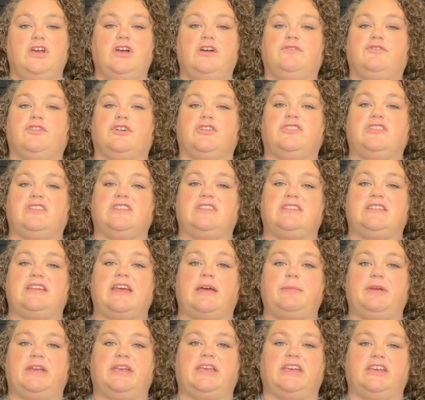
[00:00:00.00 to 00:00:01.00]
For
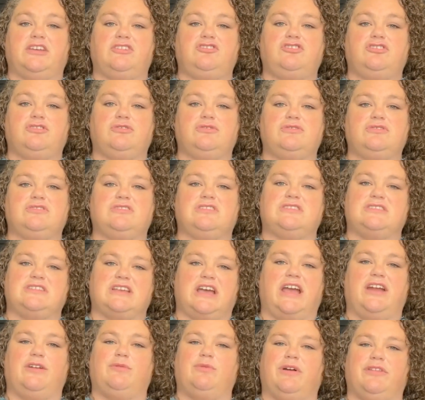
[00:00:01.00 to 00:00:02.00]
systemic issues,
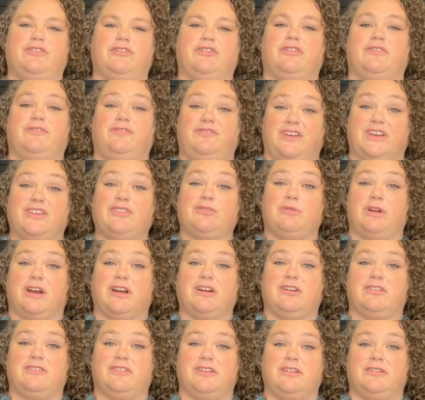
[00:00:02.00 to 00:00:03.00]
decide whether to fix
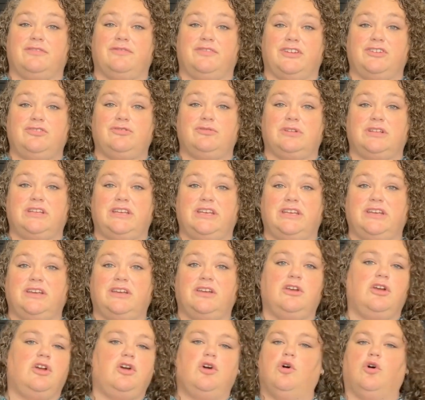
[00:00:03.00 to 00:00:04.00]
records individually
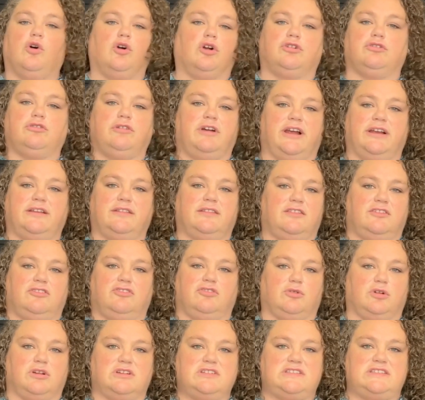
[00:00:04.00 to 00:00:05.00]
or correct the
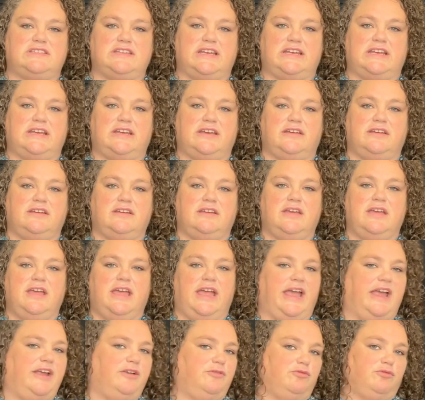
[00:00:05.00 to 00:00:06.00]
source data
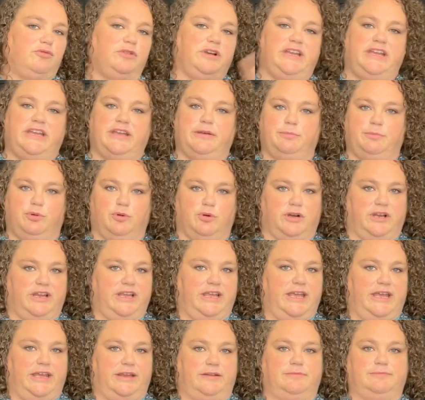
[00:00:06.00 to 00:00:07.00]
and re-import
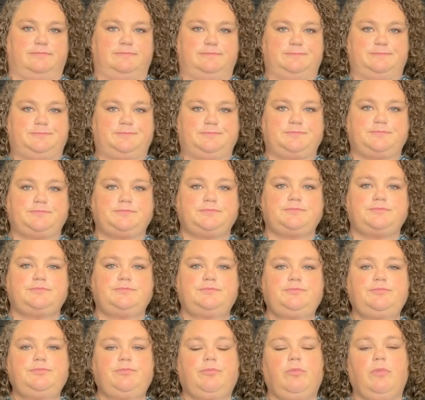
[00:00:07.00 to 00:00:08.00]
again.
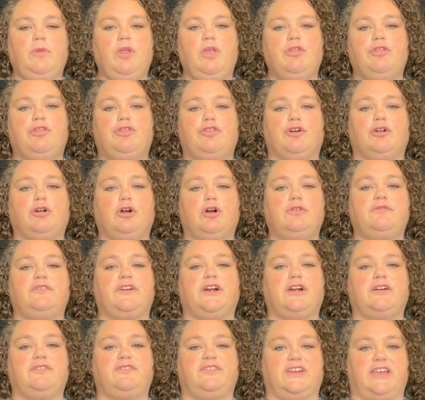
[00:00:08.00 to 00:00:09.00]
Thorough
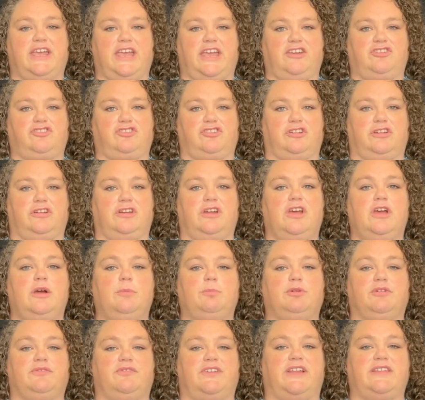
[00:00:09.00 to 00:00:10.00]
verification
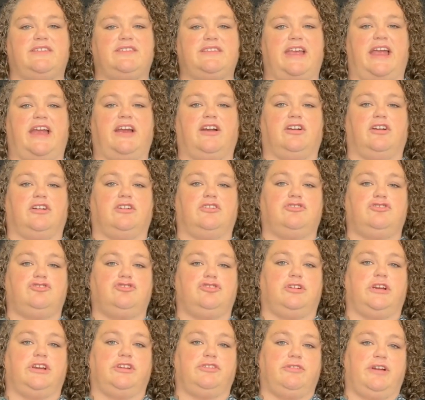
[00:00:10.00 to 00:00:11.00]
prevents errors
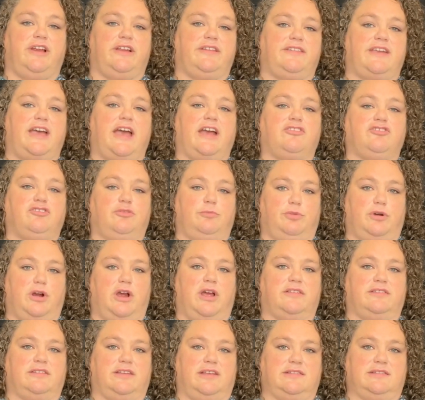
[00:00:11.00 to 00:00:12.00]
during transaction
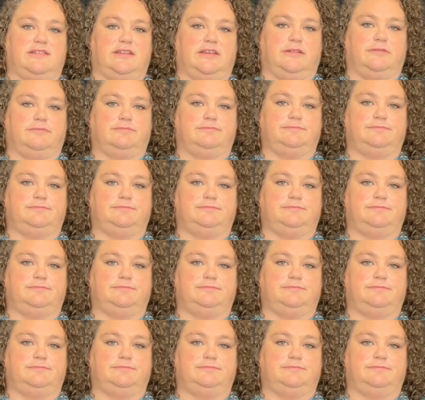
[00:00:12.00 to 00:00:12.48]
processing.